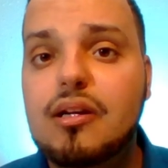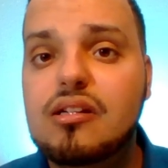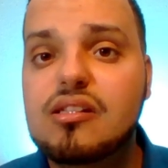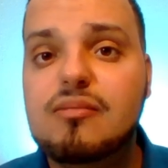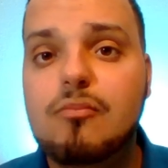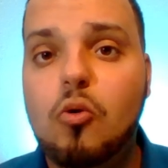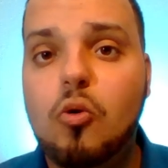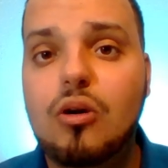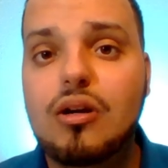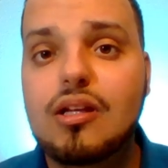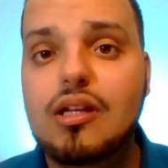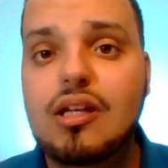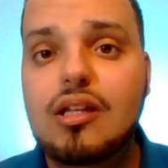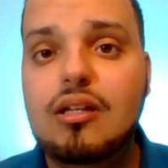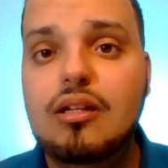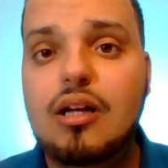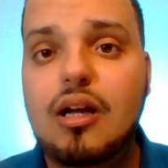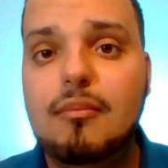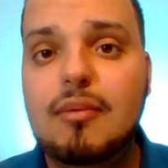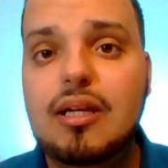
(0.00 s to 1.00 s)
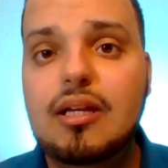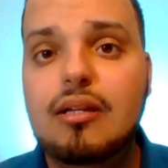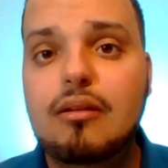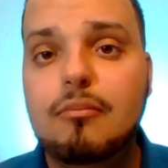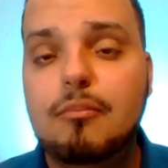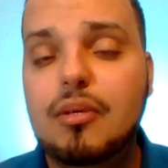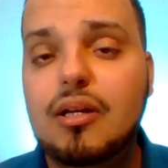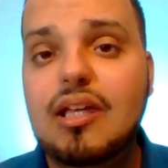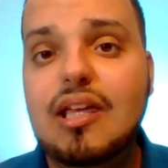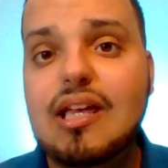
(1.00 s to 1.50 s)
Piers Morgan. I
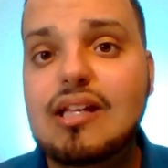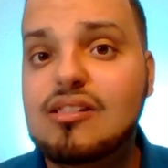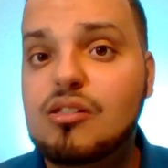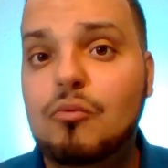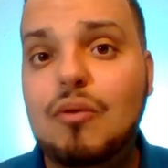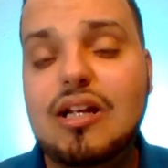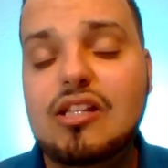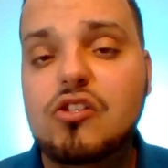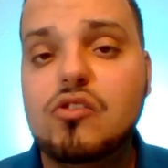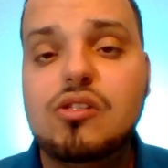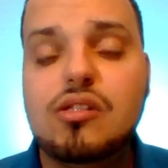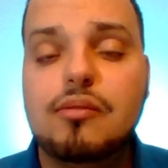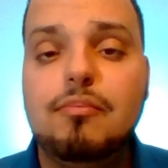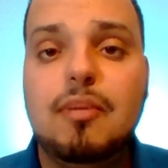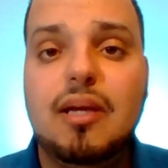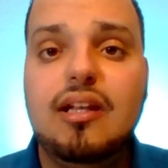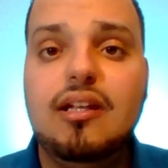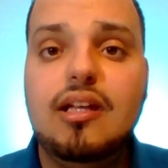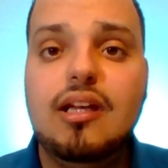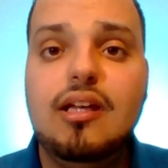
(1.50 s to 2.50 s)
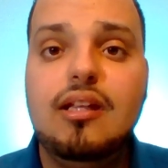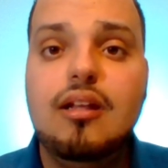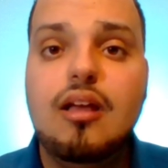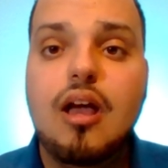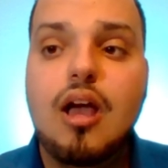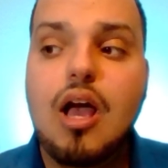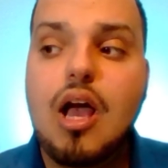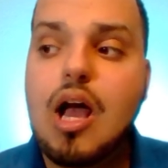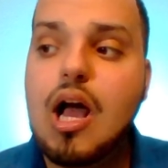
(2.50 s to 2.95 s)
mean, but he has a right to his opinion.